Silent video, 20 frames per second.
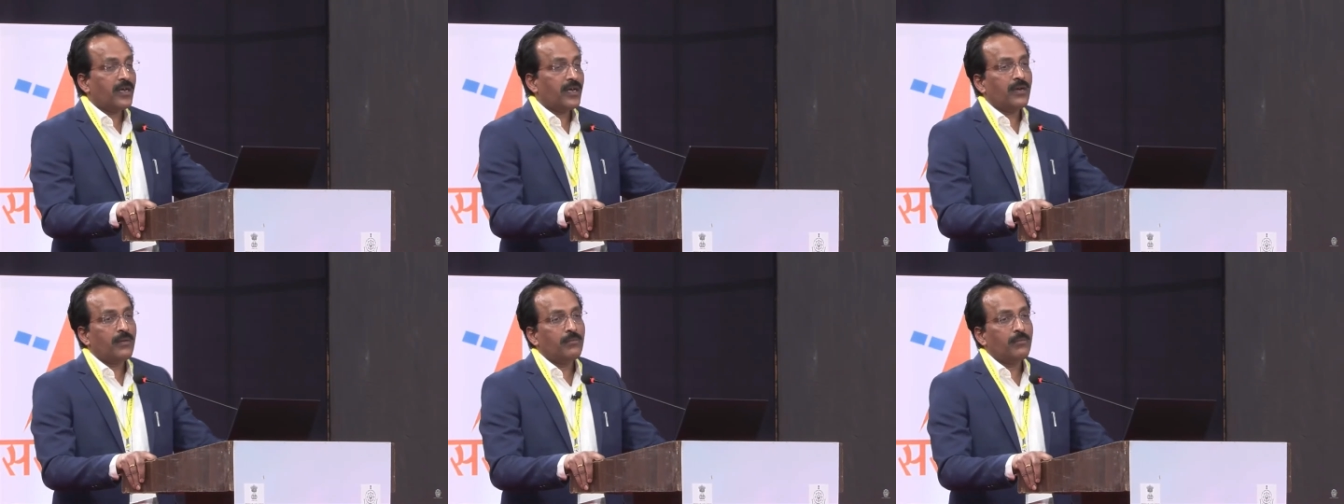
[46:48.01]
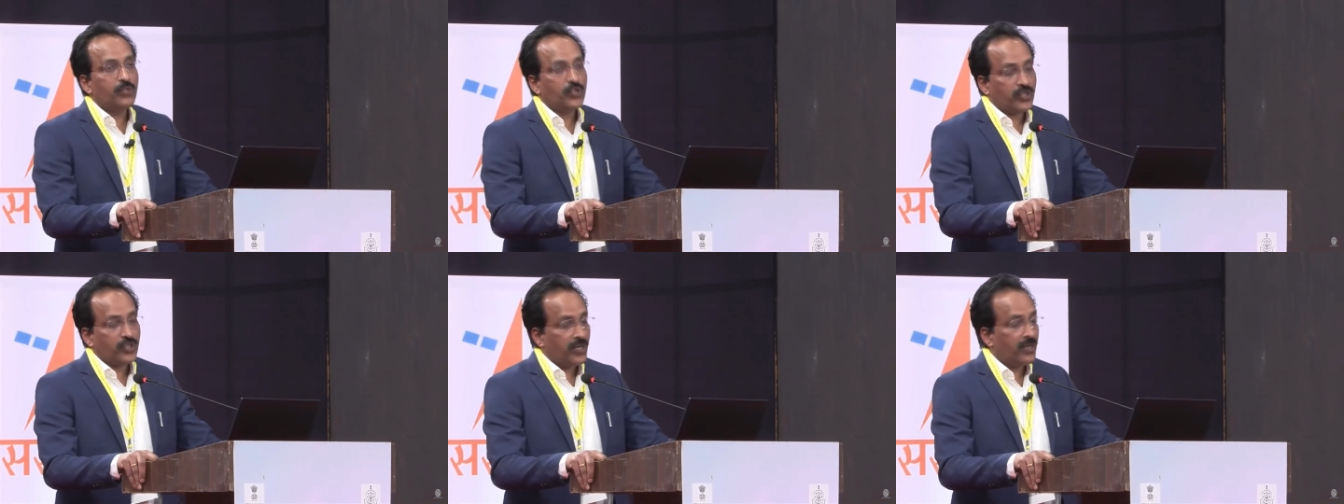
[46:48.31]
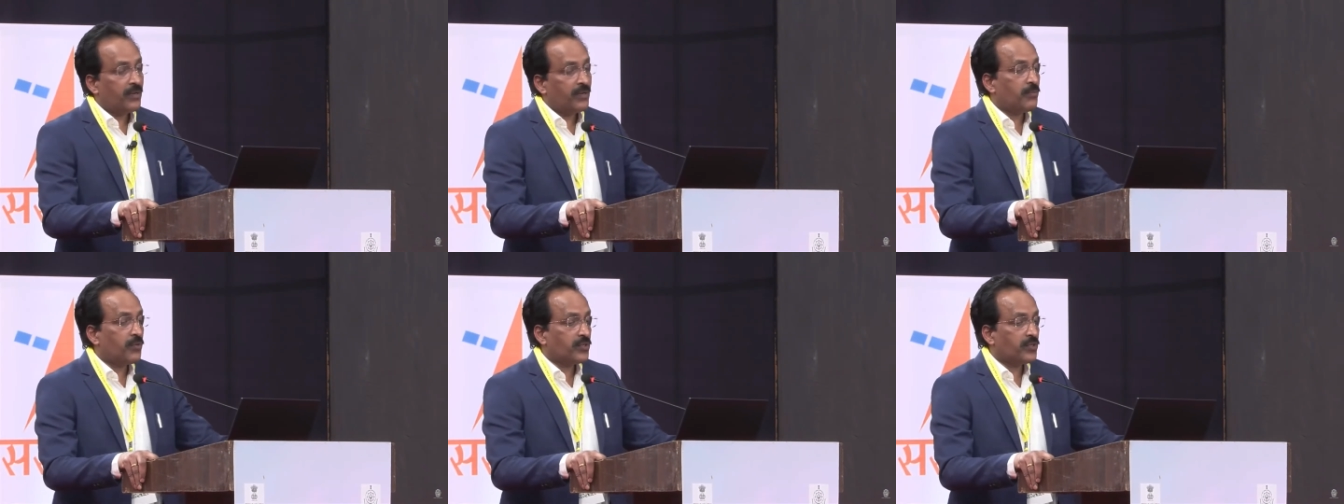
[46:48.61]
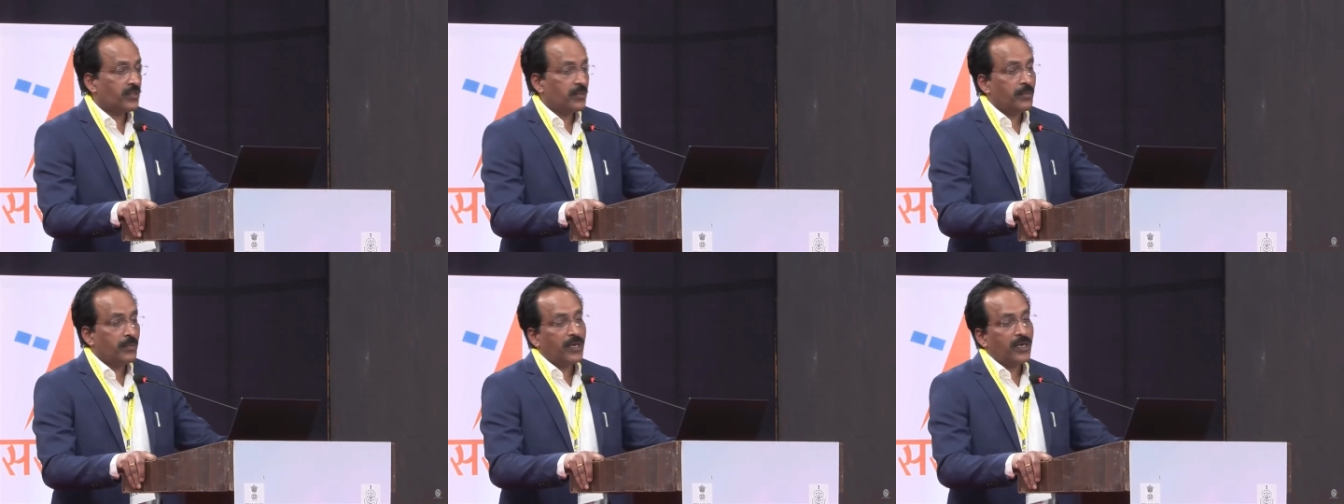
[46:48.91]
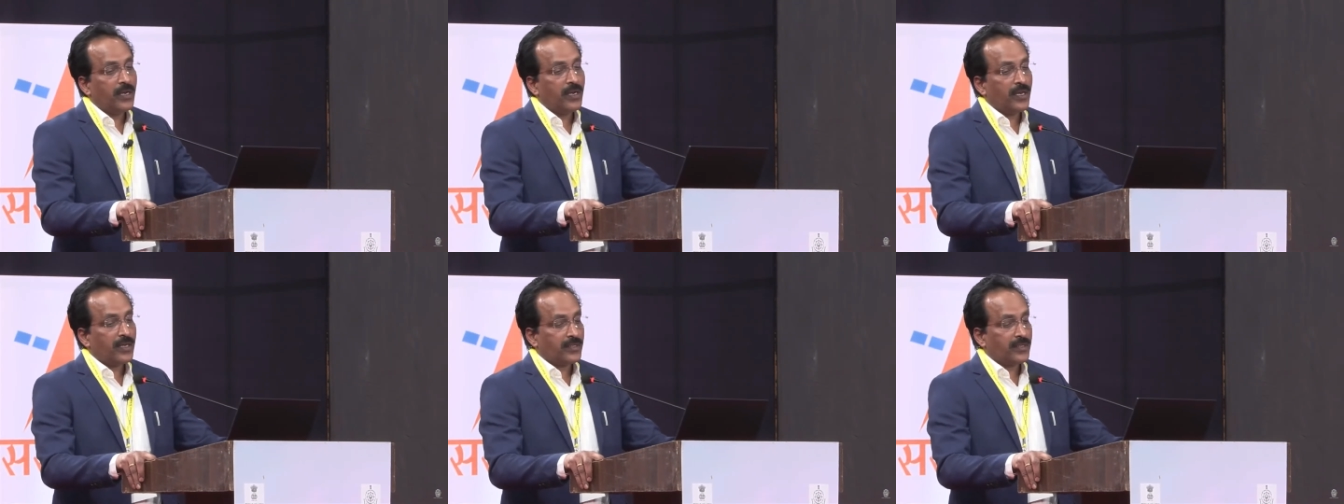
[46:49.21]
the mission
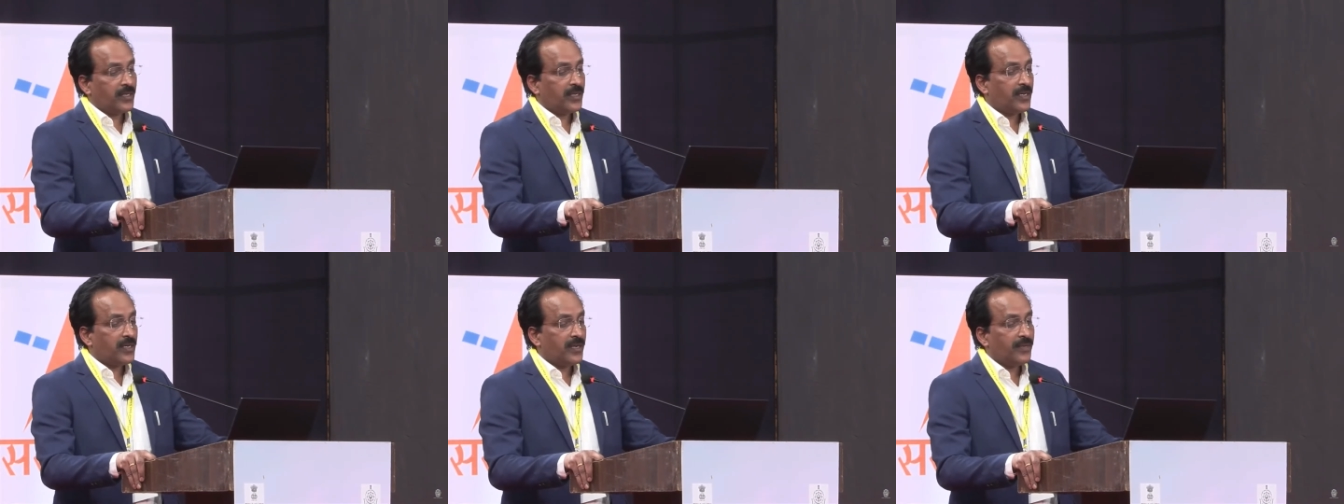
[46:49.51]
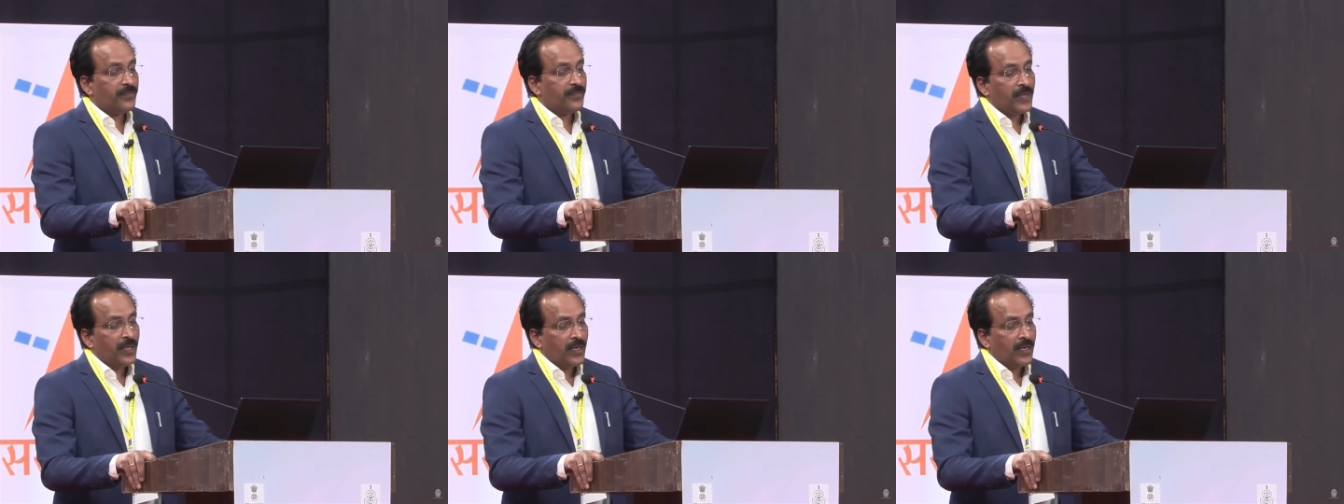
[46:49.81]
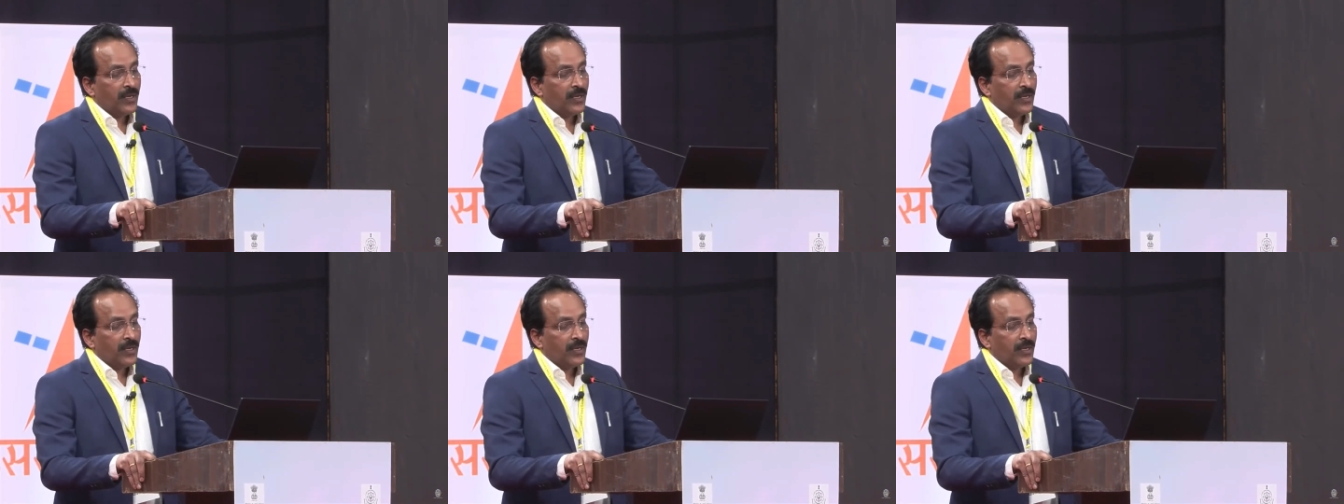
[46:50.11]
possibility, etc.